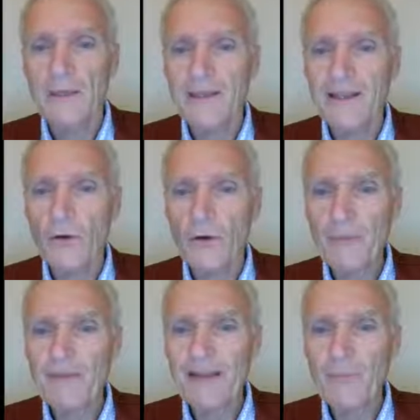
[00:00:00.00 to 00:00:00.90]
that
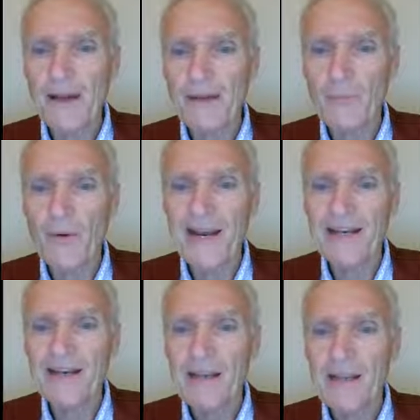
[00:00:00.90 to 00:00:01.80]
ketone uptake by the
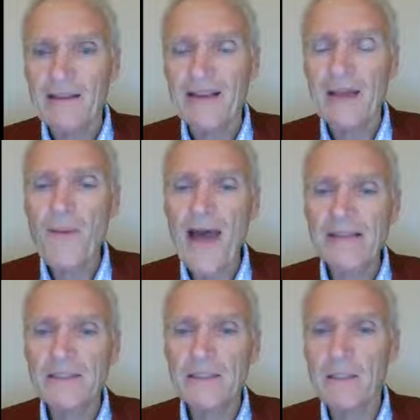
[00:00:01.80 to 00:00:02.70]
brain, the
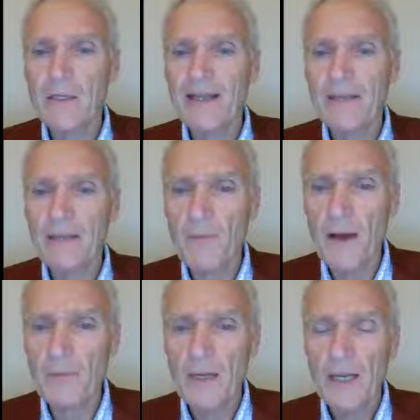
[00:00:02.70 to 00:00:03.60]
capacity to take
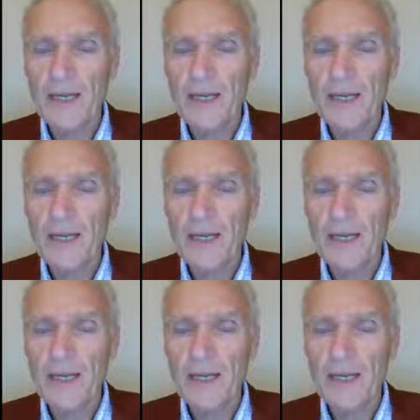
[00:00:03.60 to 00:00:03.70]
them up,